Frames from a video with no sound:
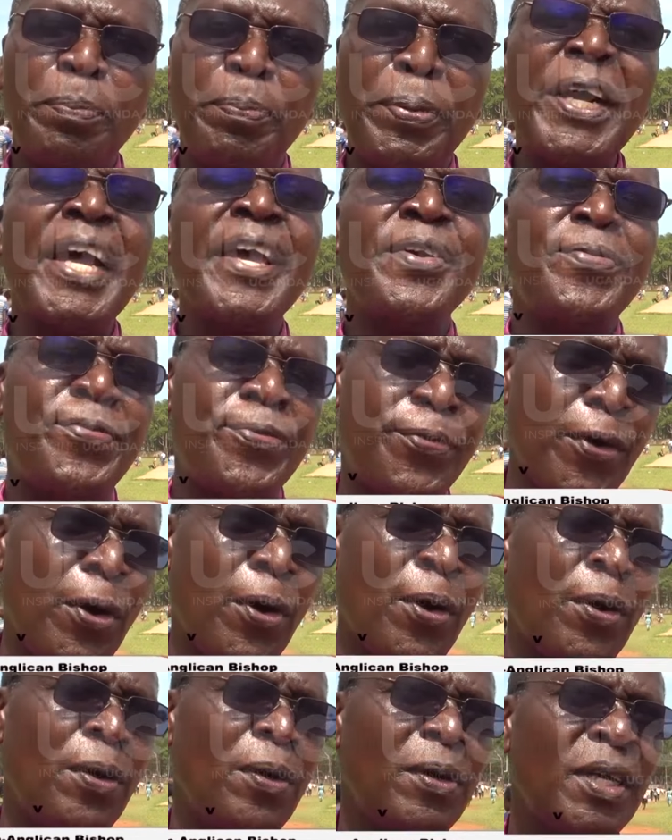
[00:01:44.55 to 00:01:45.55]
pray
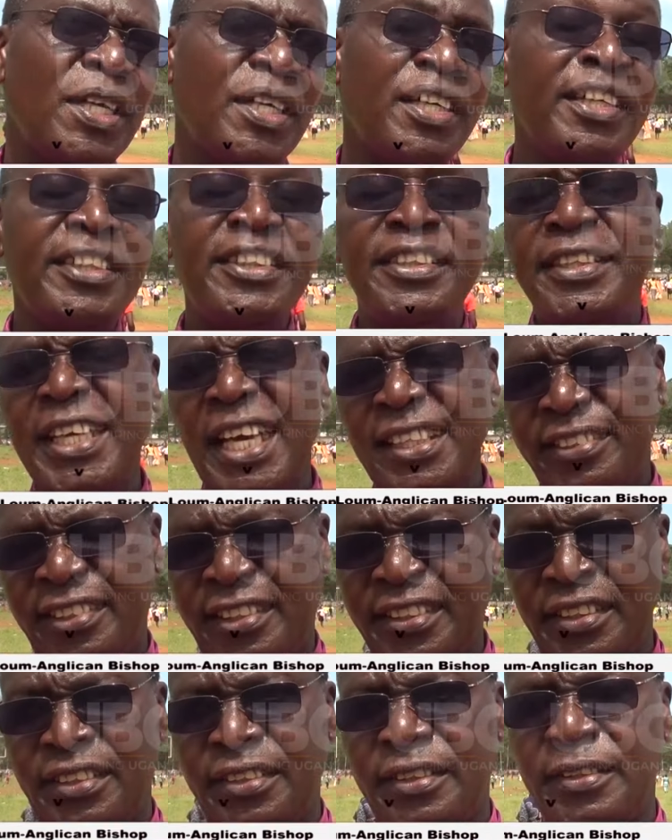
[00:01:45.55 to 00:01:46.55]
for is
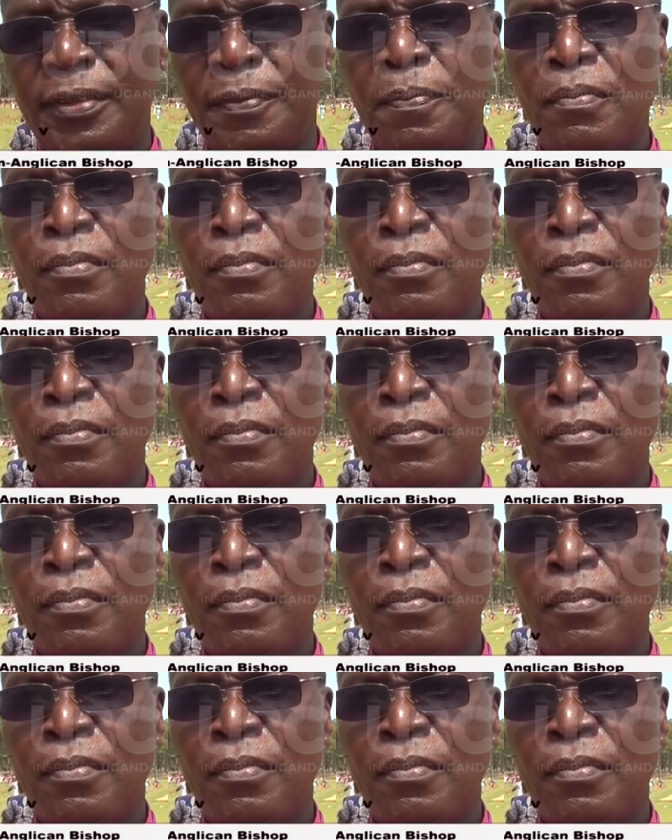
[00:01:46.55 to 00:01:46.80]
justice